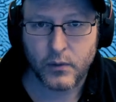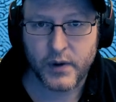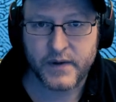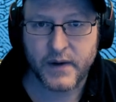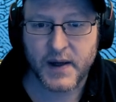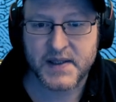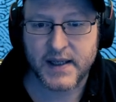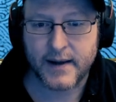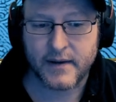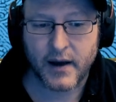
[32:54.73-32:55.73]
with the
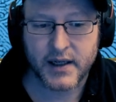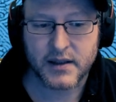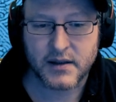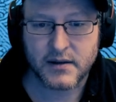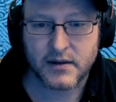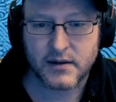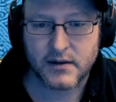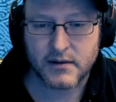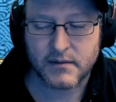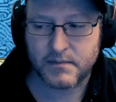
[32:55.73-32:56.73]
idea that I
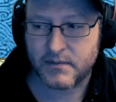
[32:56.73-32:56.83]
can